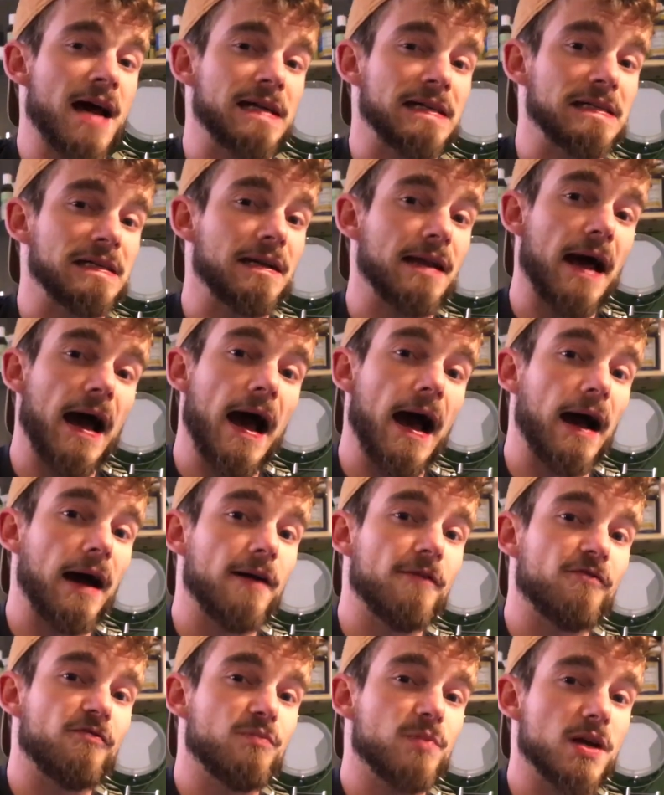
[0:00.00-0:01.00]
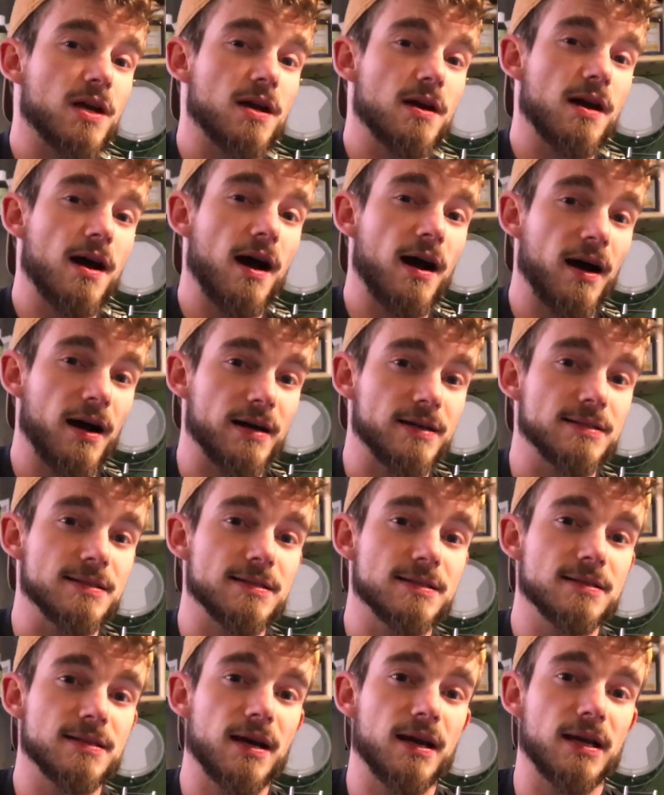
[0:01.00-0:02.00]
I didn't have
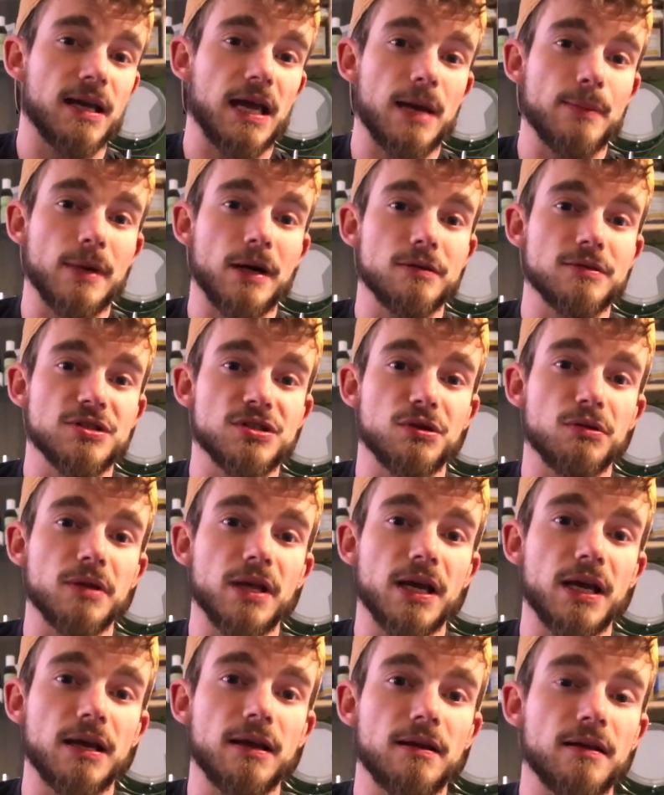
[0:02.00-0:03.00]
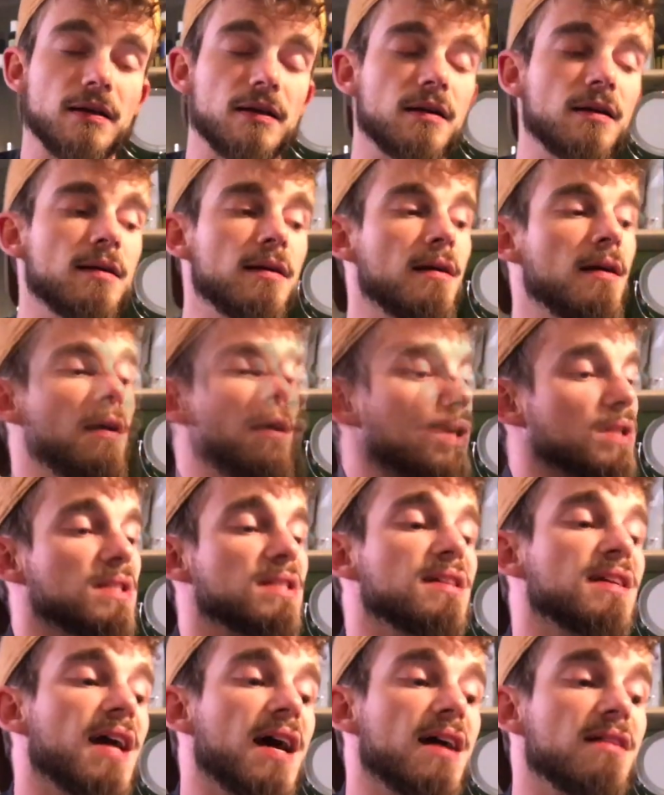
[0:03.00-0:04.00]
because I came out so late.
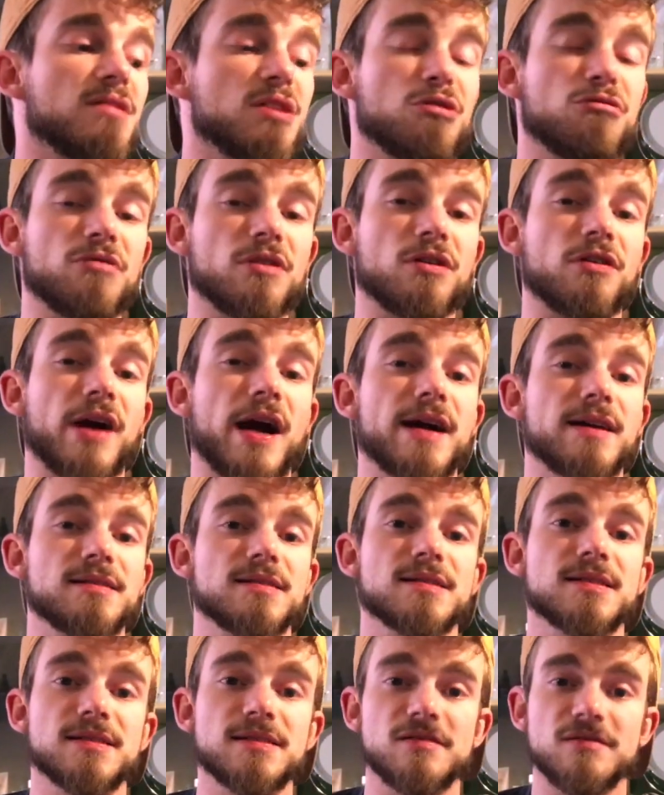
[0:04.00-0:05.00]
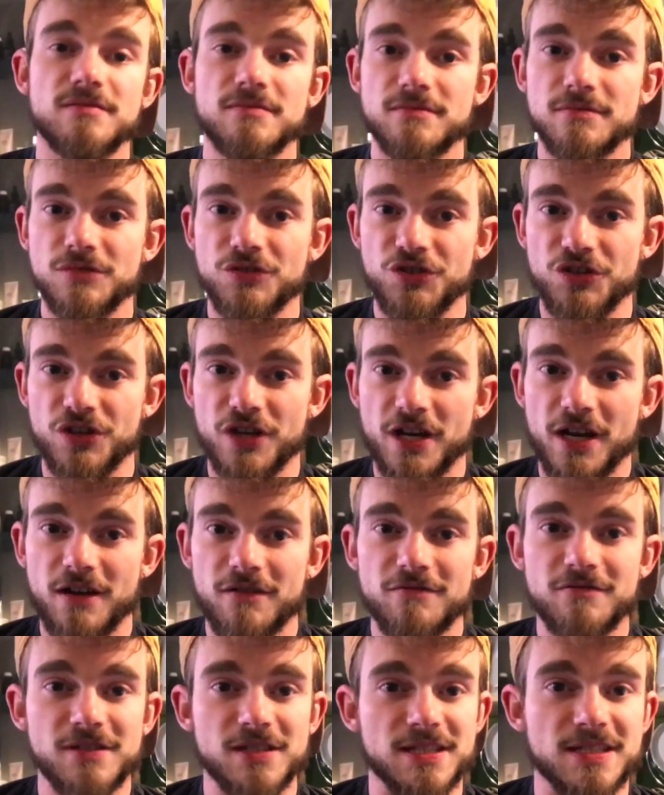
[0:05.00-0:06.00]
Once again, no regrets.
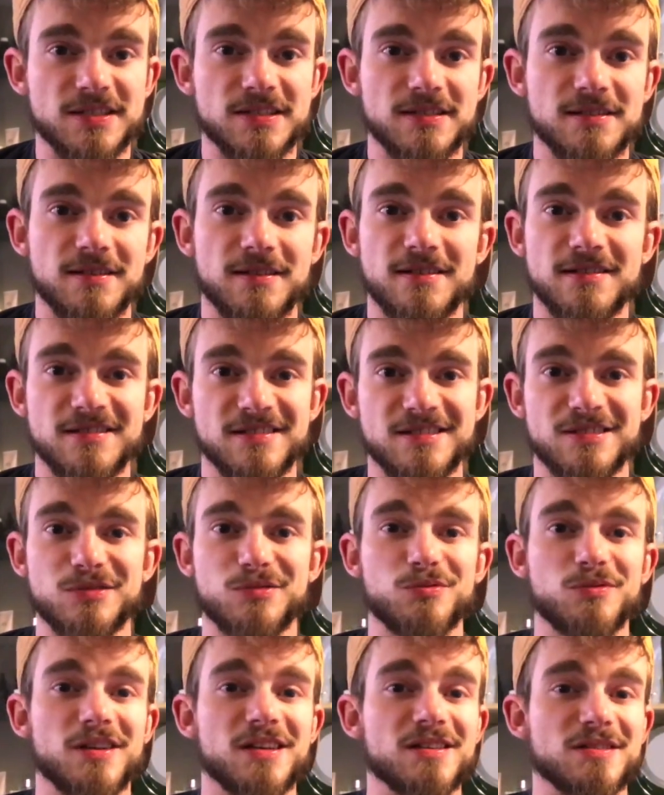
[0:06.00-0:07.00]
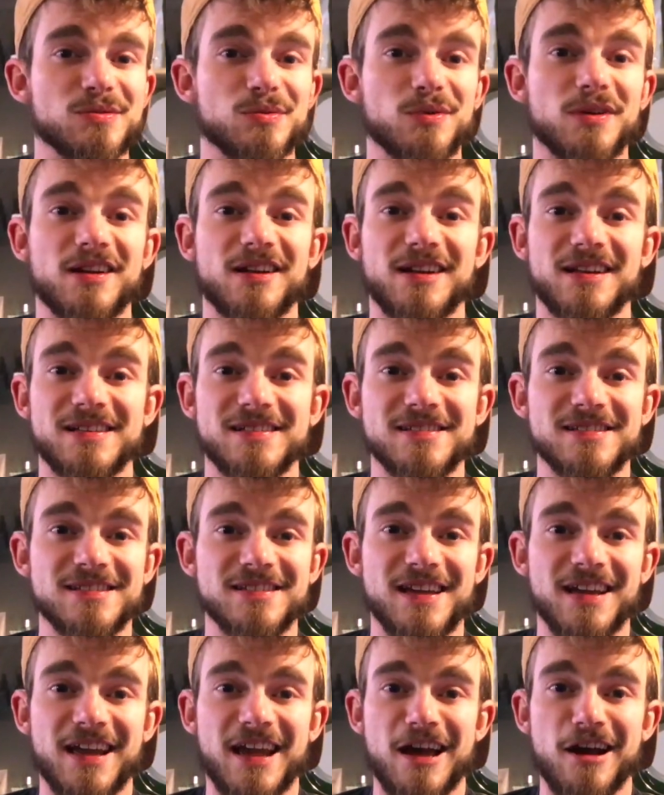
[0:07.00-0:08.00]
It's is what it is.
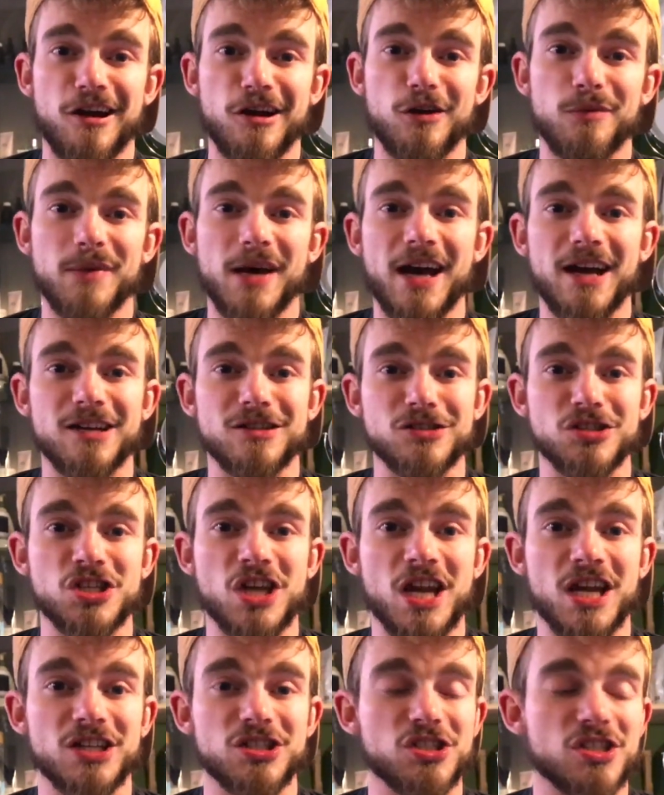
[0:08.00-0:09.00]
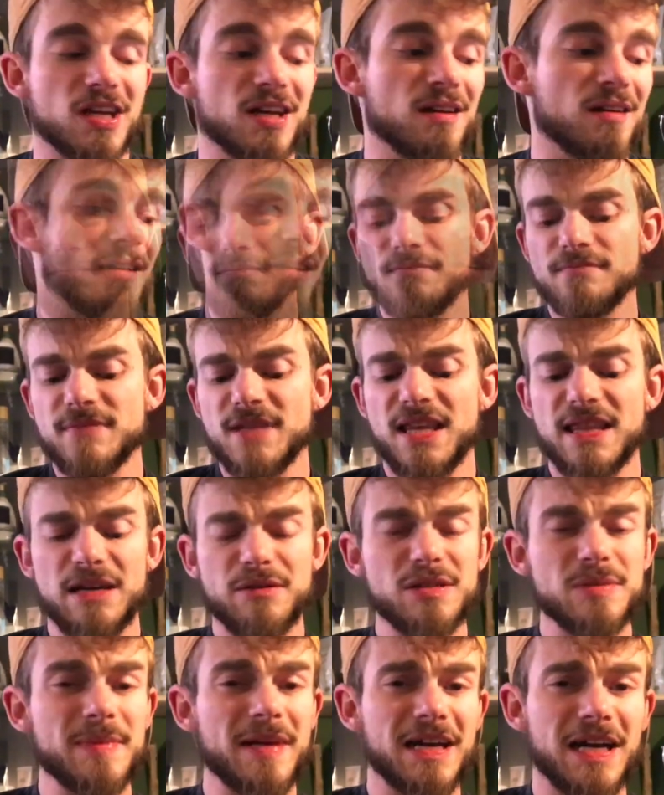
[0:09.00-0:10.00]
I can't go back and change it. And that
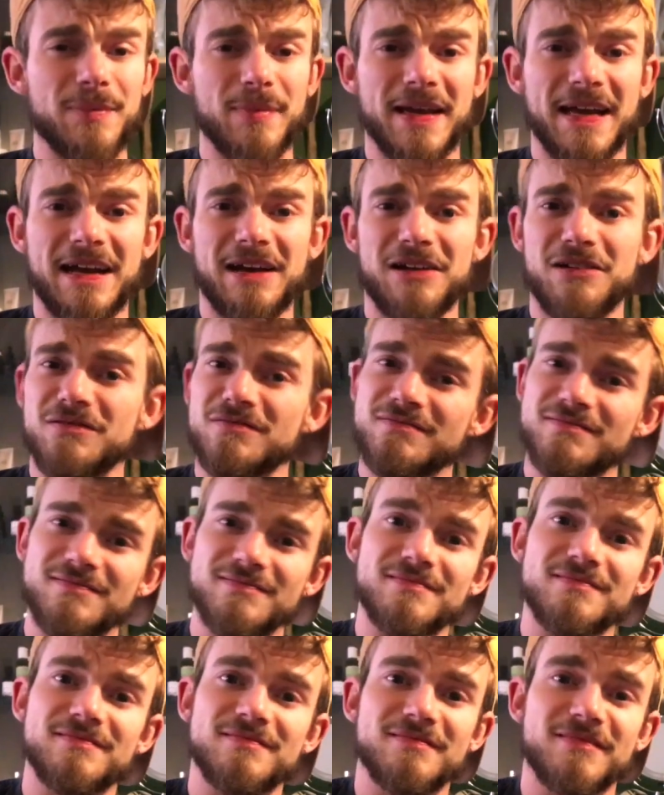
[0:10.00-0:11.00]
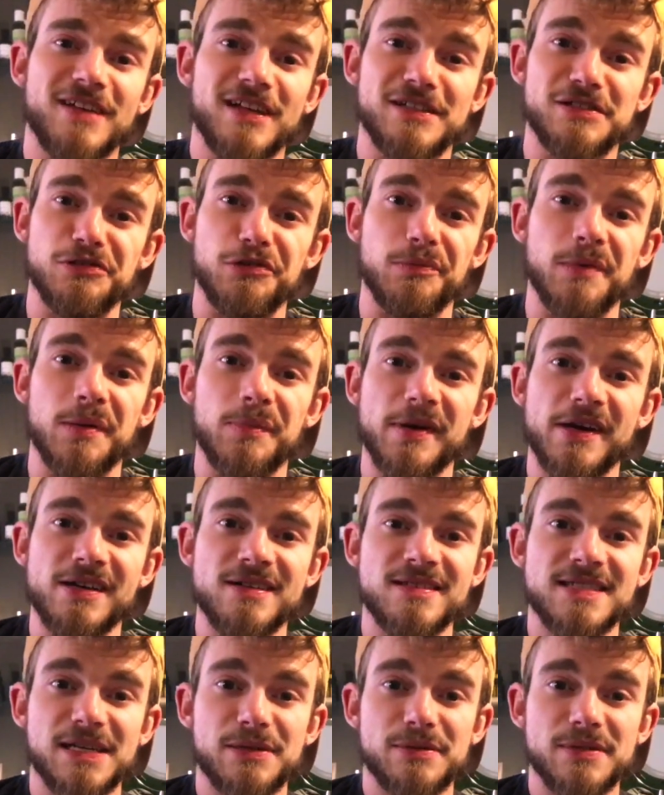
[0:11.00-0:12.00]
was my coming out. I told my
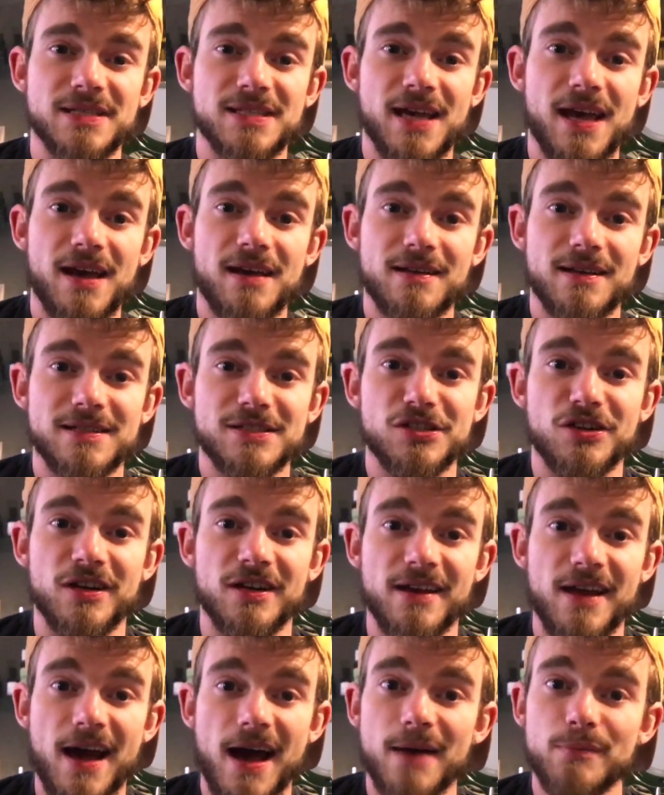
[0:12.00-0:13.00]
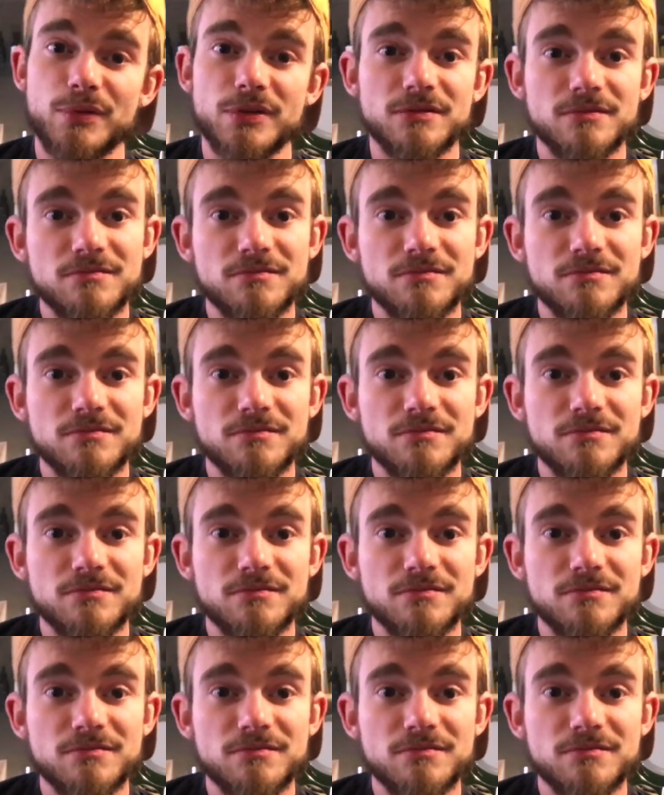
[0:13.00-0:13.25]
parents I was gay and I took a nap.